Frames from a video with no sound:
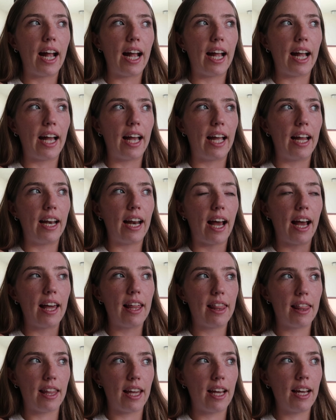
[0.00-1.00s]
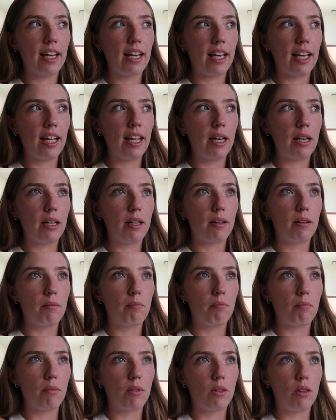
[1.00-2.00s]
And I think in
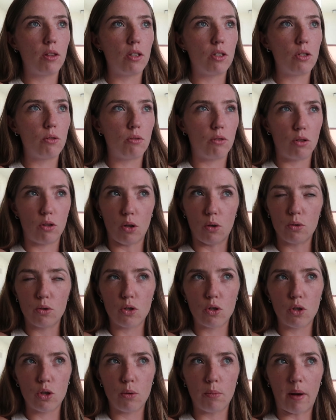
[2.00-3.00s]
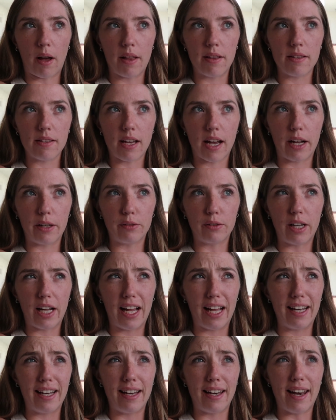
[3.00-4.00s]
those 2 months I
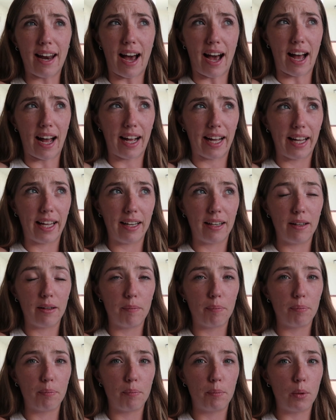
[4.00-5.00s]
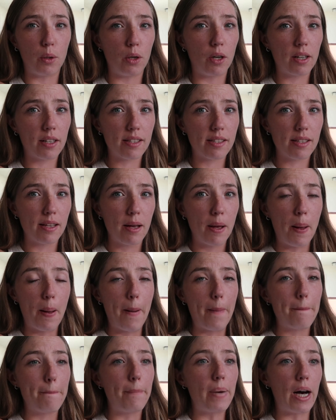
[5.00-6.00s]
read 9 books,
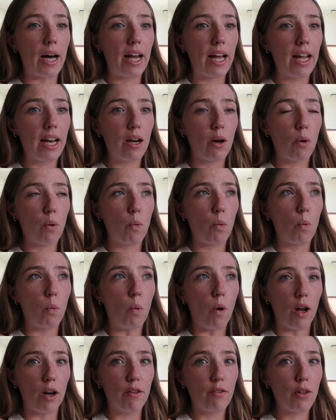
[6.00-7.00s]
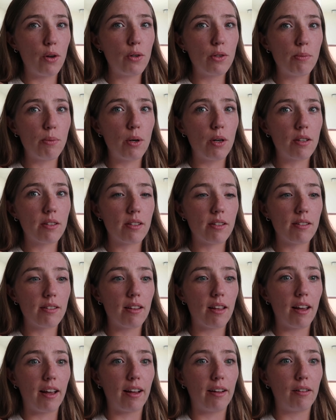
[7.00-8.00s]
but one of those books is
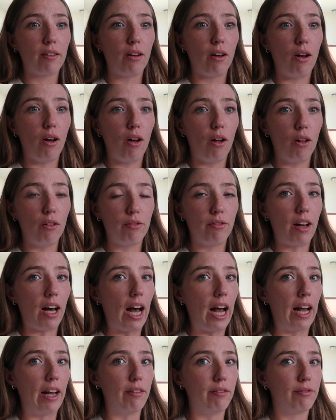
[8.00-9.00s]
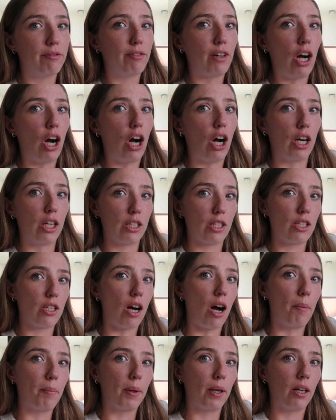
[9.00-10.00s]
like all 5
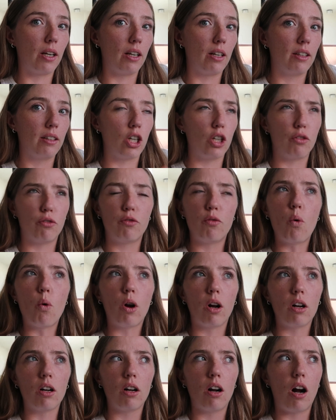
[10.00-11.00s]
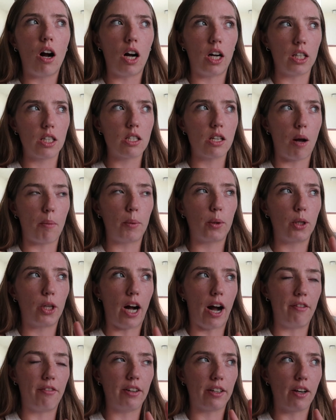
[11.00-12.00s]
Heartstopper or 4 Heartstopper
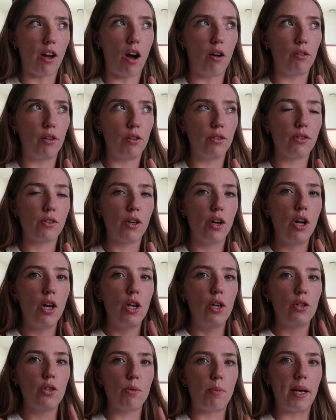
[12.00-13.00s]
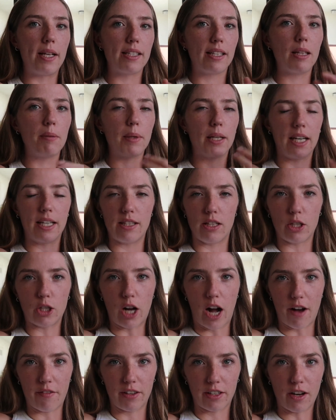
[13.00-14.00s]
graphic novels. So basically, because they're
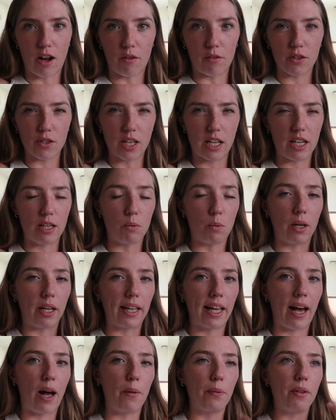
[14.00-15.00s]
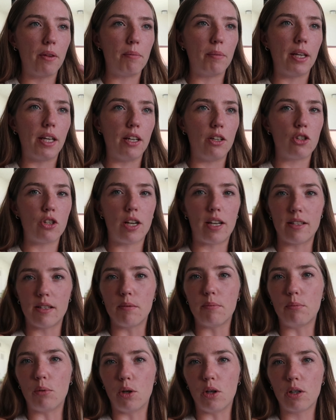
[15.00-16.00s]
graphic novels, I didn't want to count them each as
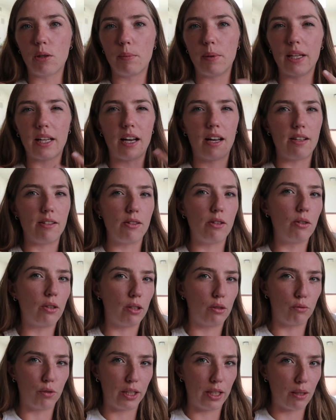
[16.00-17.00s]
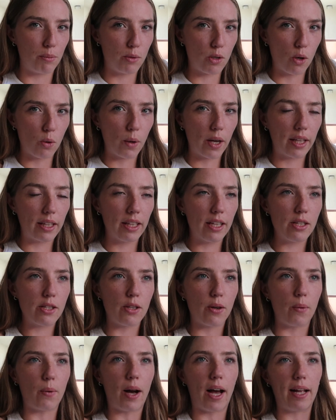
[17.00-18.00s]
a book because you can read them so quickly,
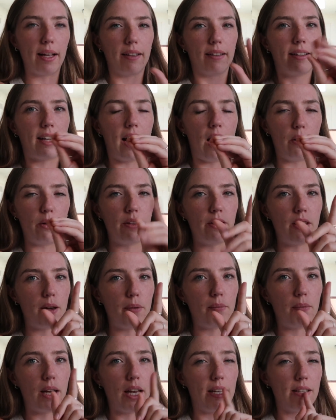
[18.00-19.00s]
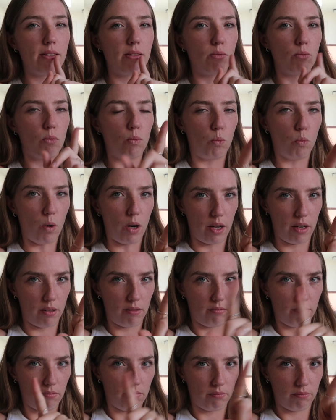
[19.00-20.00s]
so I counted them as
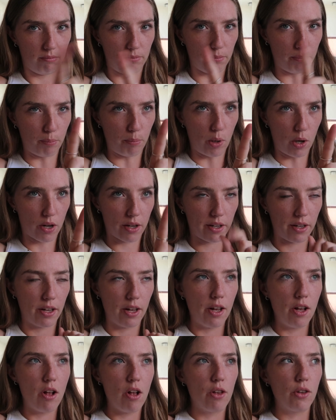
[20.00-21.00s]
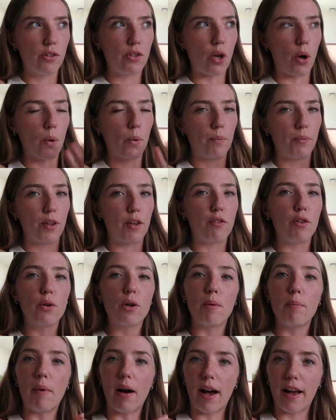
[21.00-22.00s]
one book. So if you
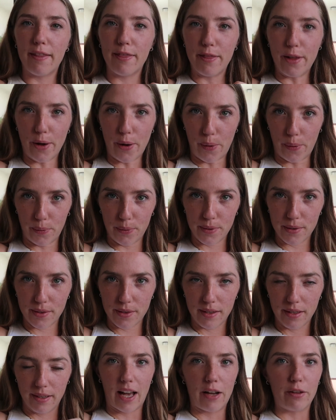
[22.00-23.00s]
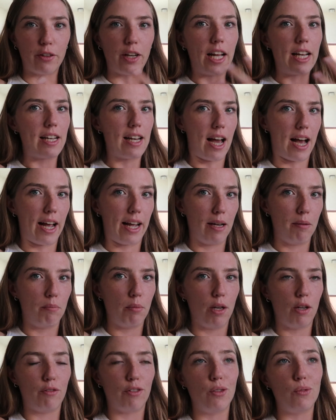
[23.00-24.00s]
combine those, I read 9,
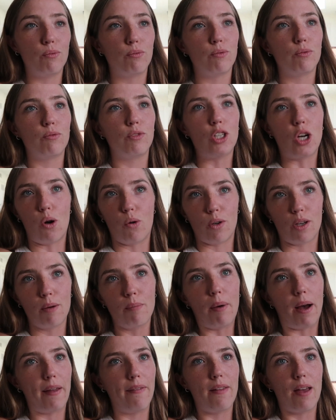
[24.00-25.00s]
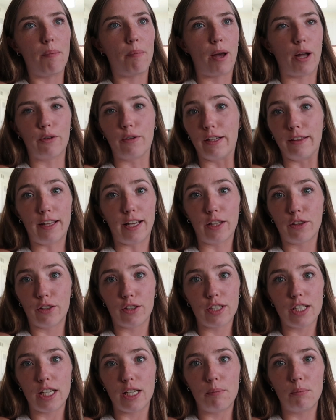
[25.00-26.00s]
but if you don't combine them, I read like
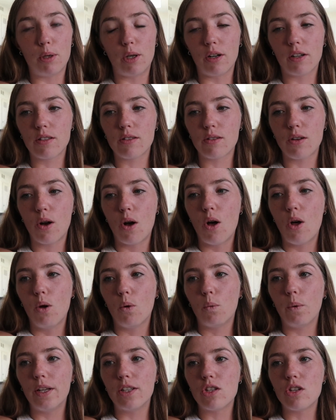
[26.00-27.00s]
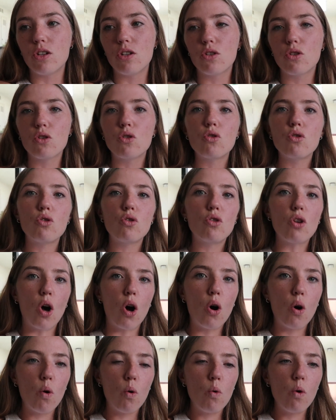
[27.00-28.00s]
13 books, which is
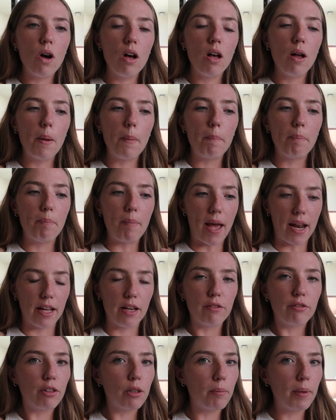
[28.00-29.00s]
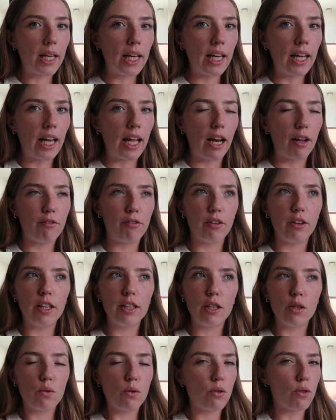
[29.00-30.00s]
so many for me. And I felt
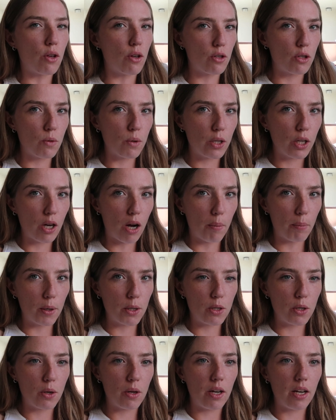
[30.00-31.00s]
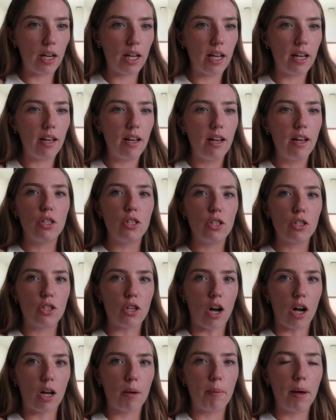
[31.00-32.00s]
like this was also a good opportunity to just
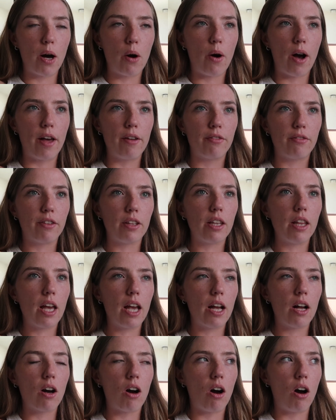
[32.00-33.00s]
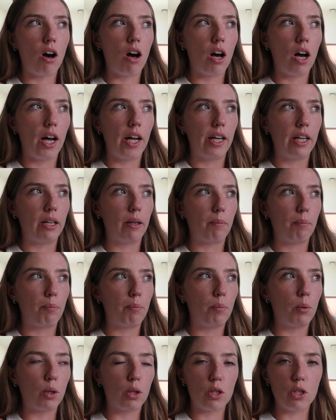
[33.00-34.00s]
talk about, I feel like on
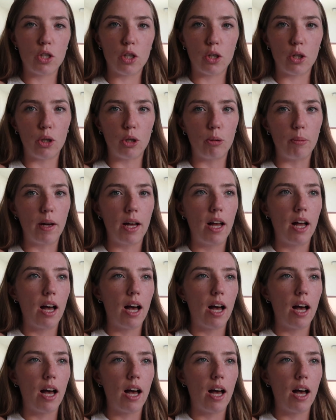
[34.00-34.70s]
Booktube,